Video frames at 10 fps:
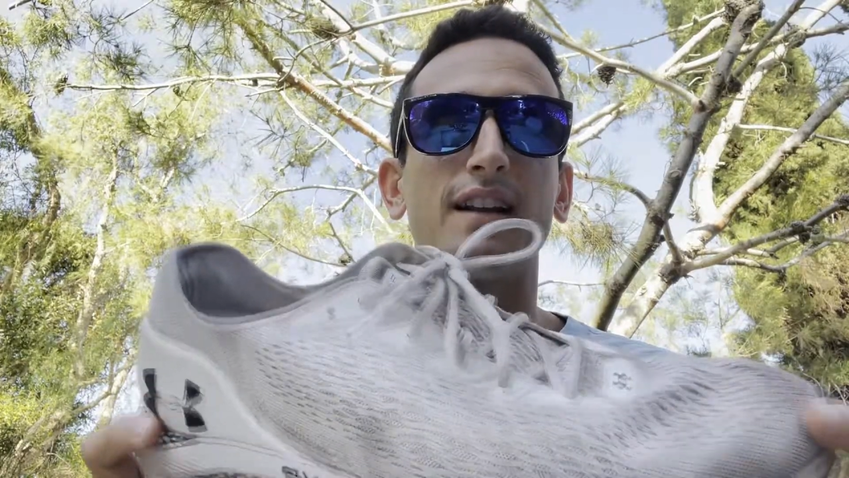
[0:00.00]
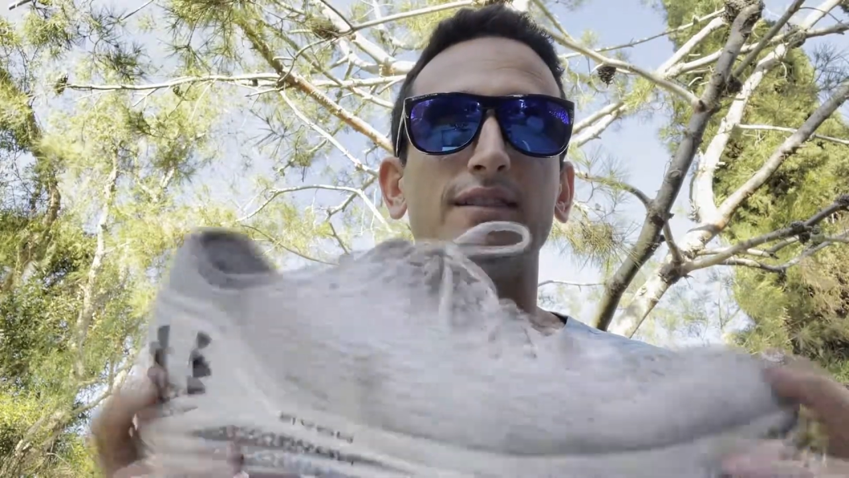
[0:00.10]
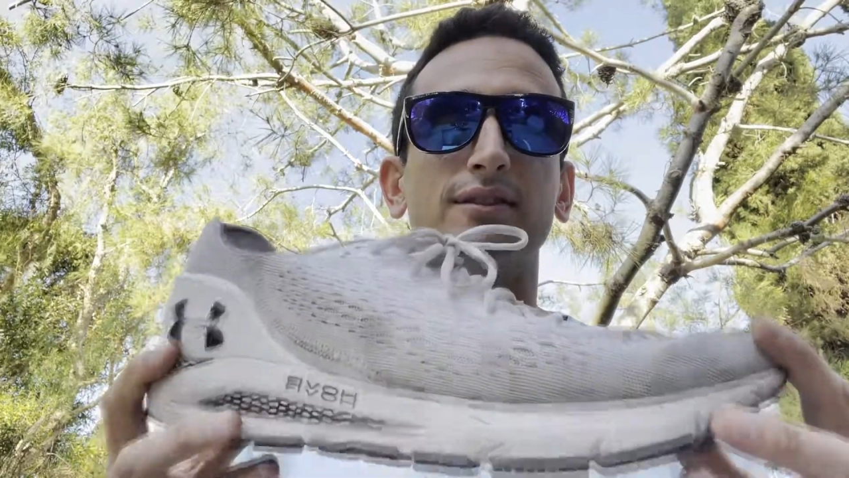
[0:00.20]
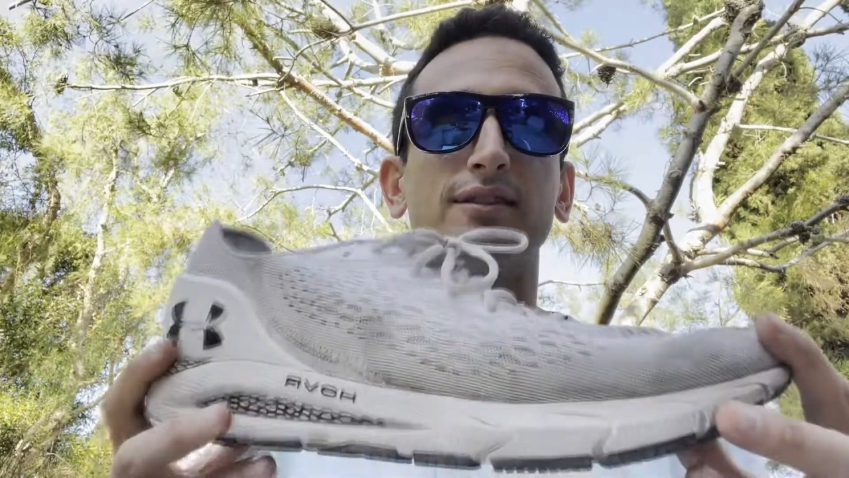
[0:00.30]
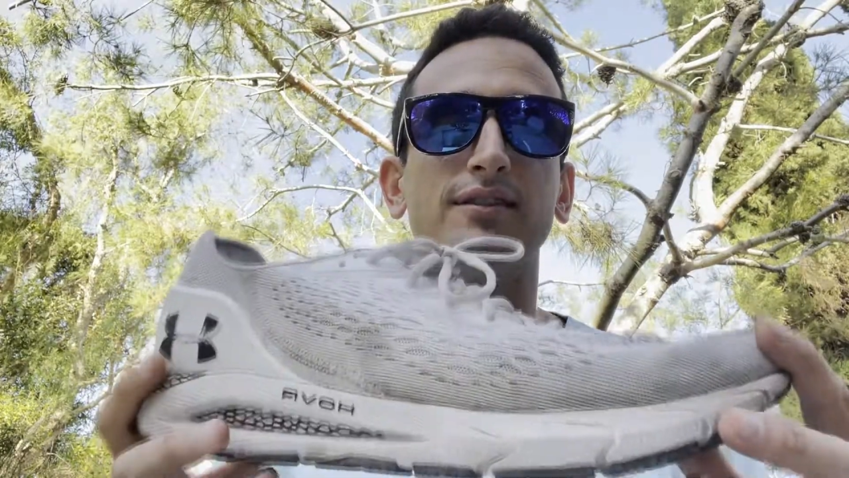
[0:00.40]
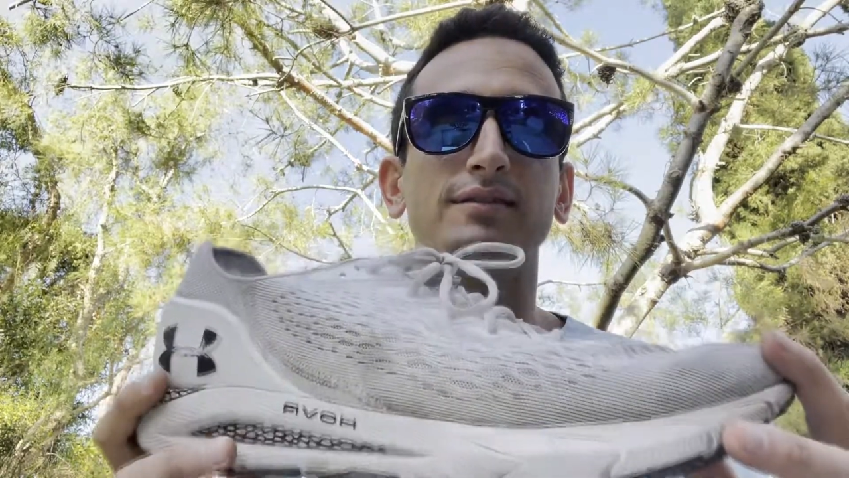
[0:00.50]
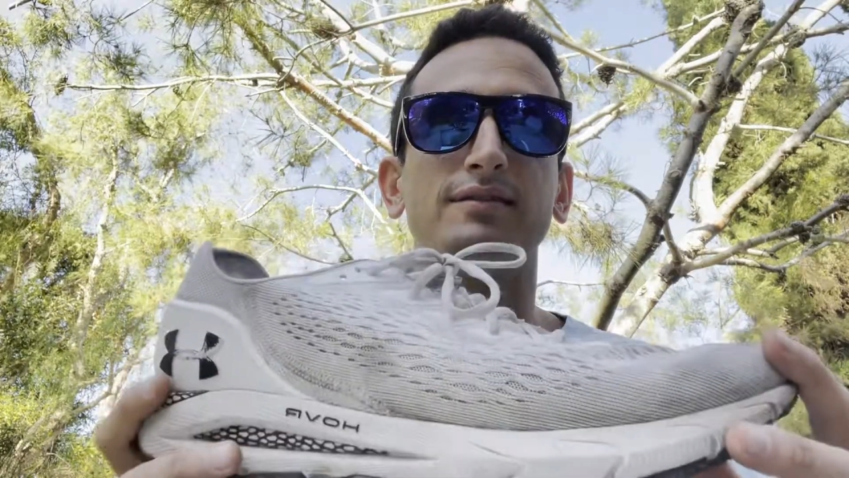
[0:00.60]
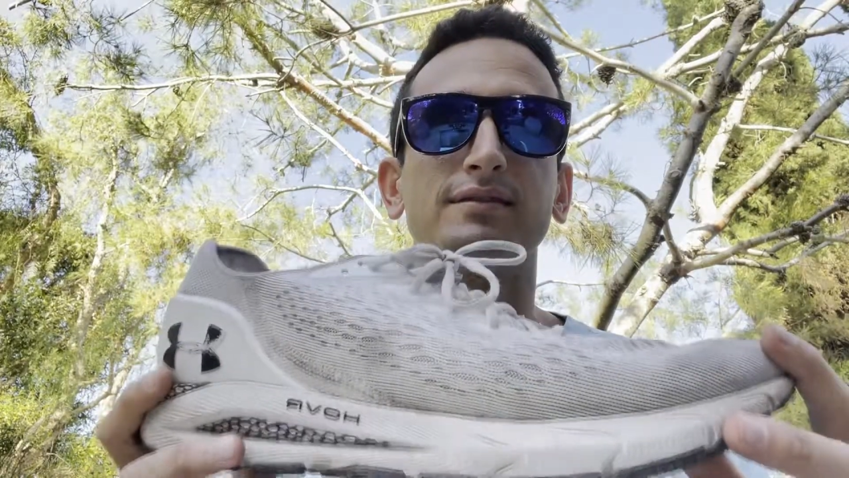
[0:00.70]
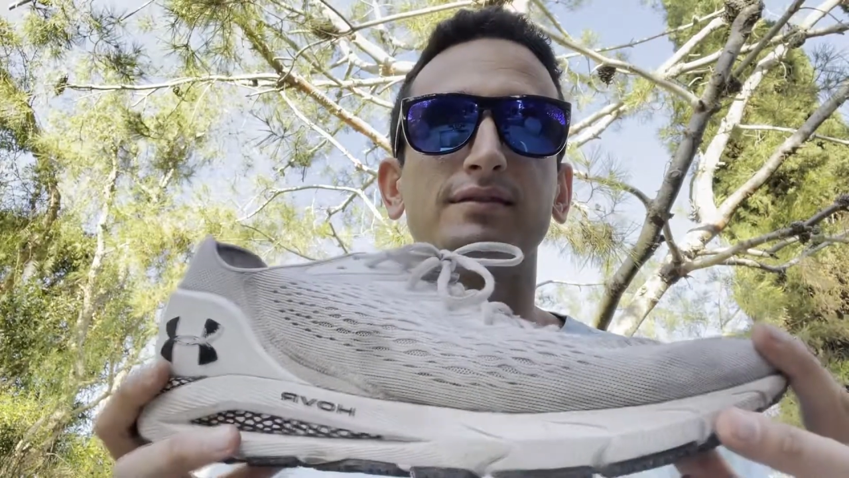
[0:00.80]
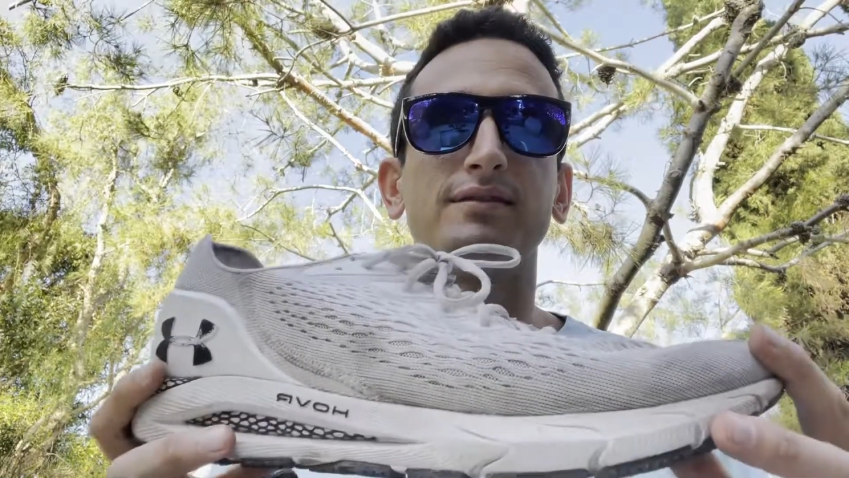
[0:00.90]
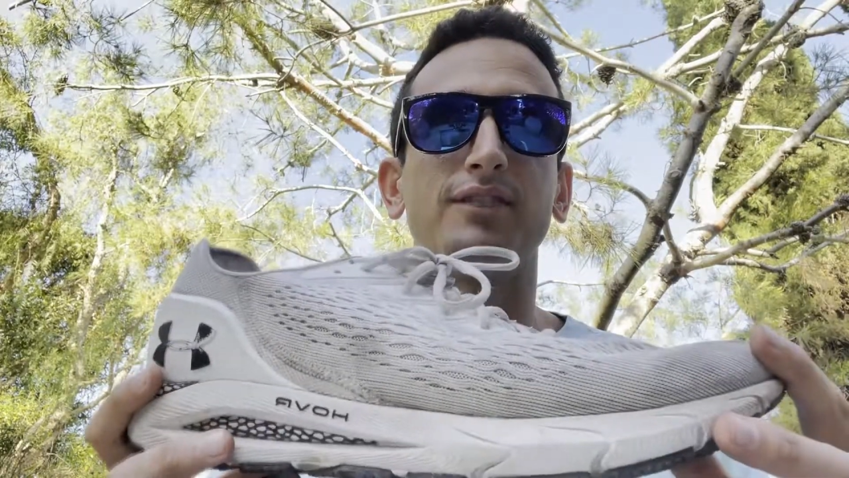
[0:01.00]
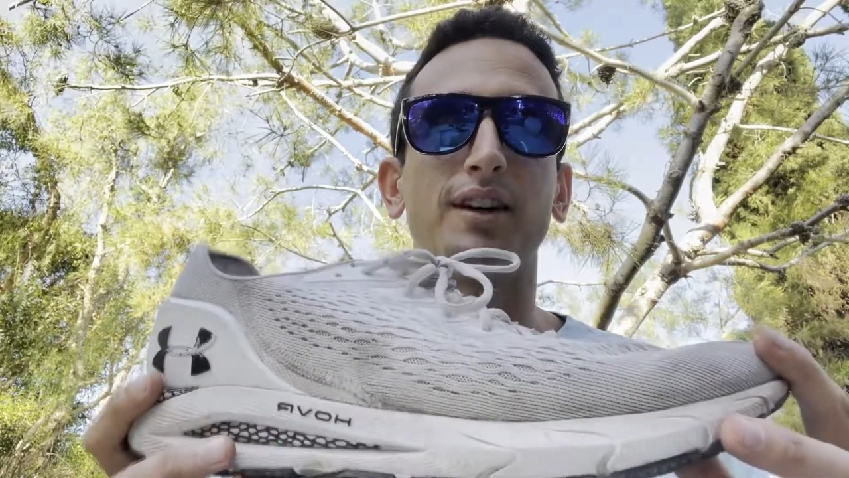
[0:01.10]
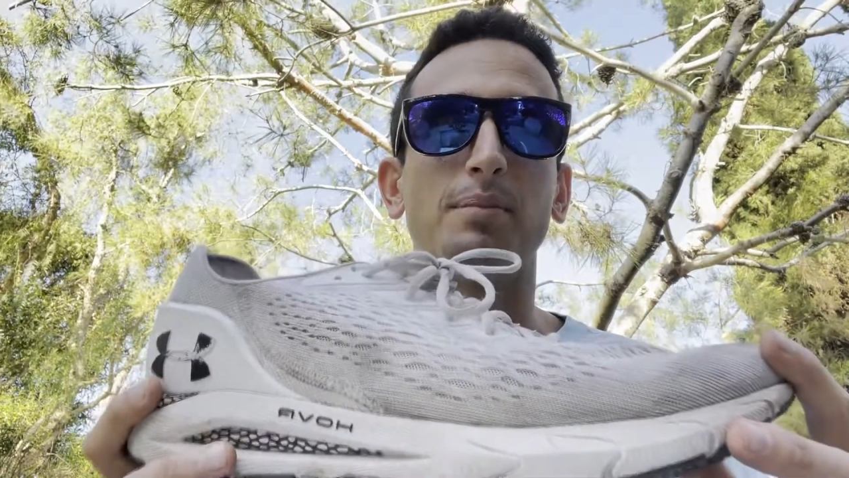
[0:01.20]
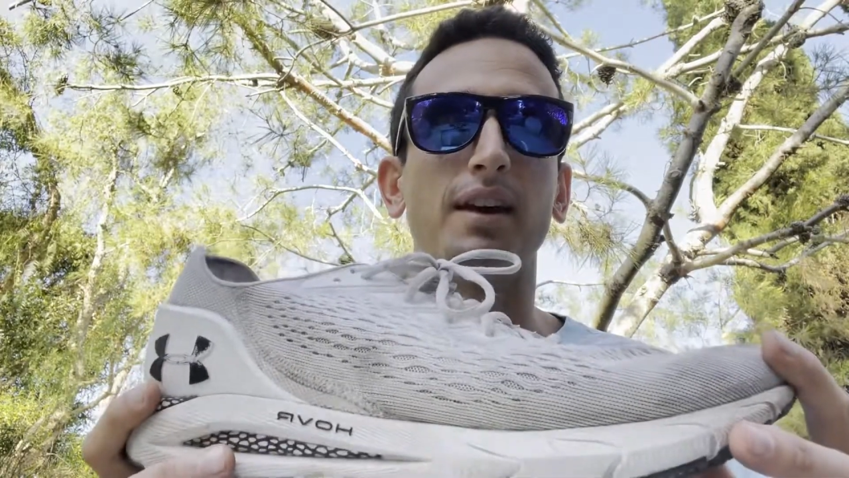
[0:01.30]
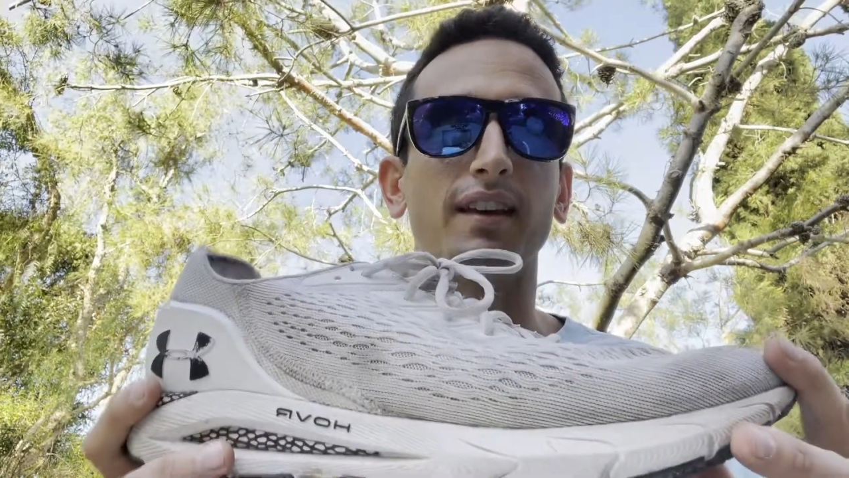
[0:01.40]
of very
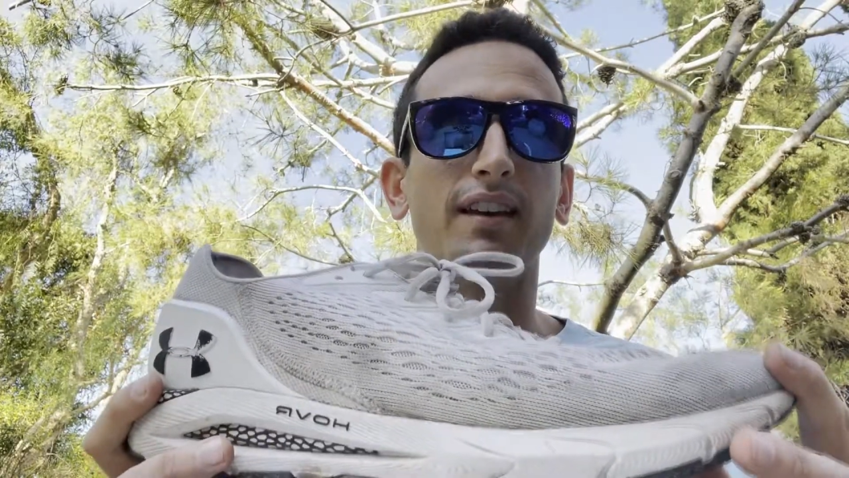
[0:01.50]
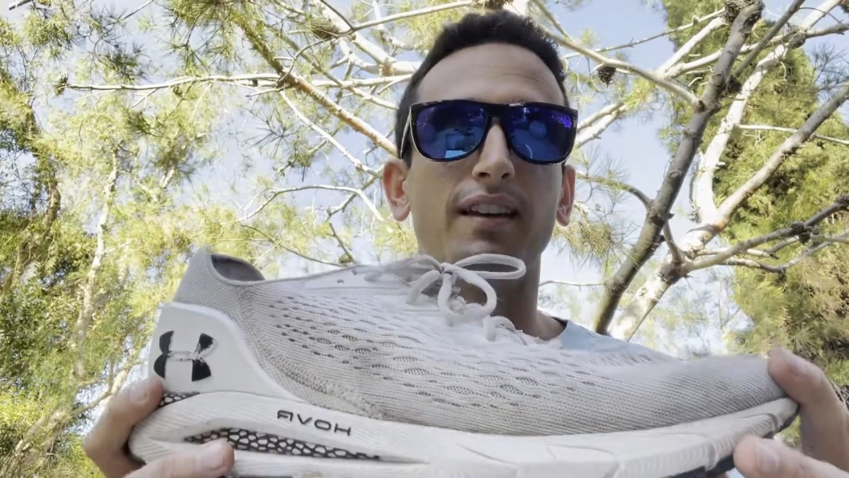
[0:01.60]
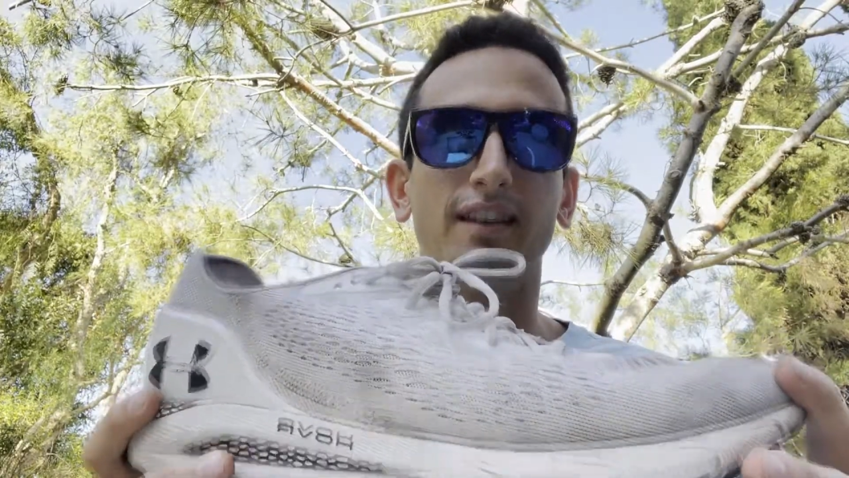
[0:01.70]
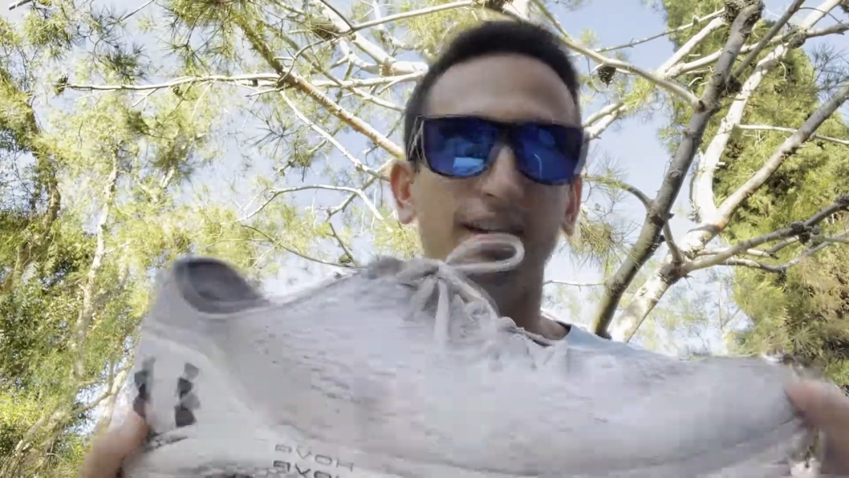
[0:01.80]
picky.